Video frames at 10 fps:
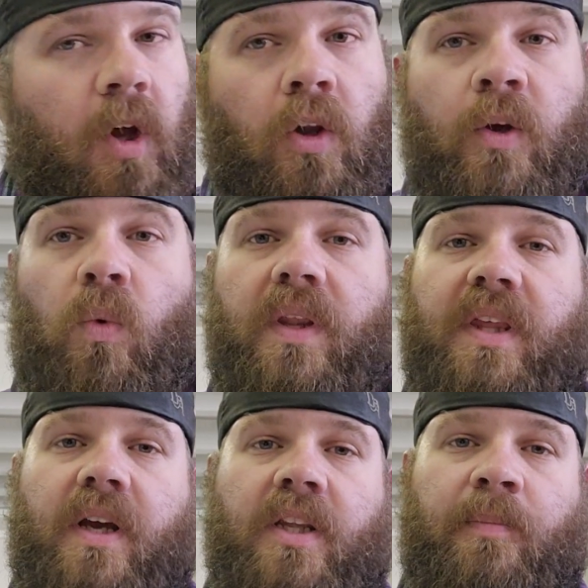Only one
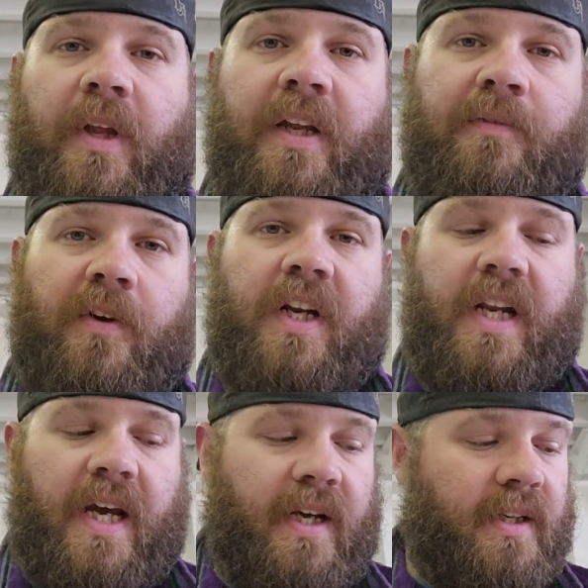thing on the plan for
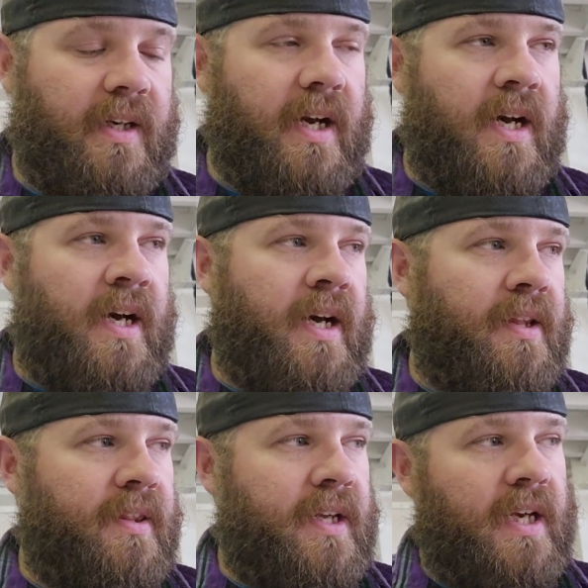today.
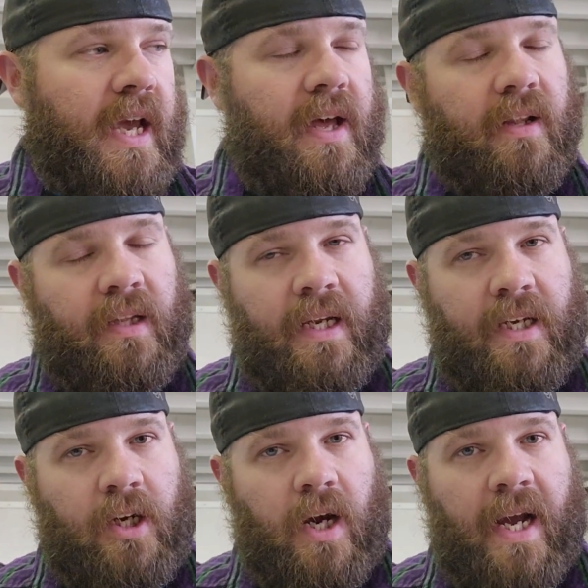The
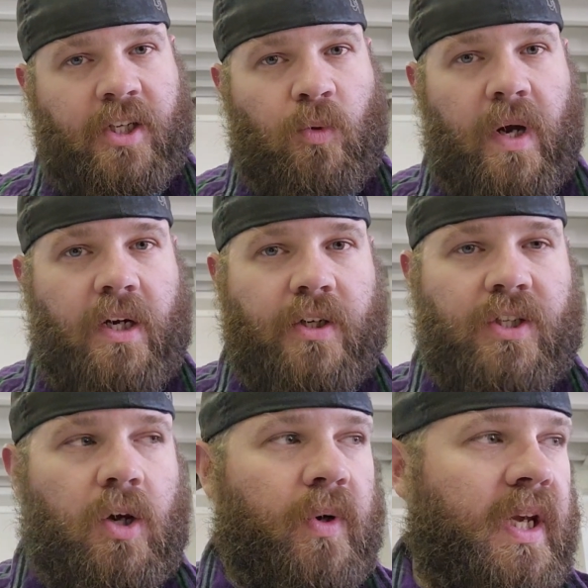landing gear actuator is
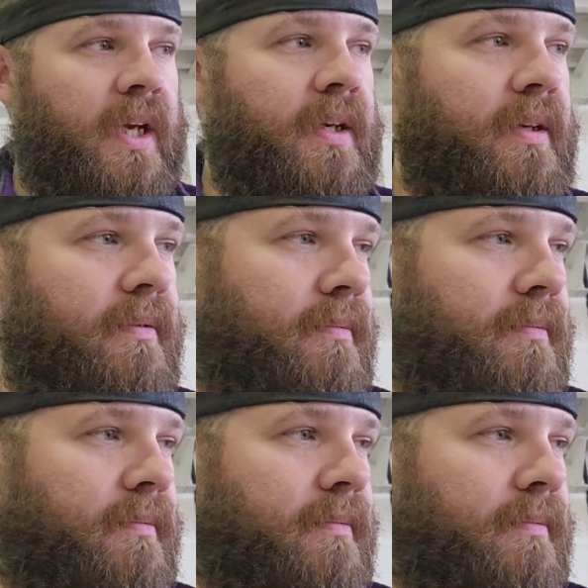going in,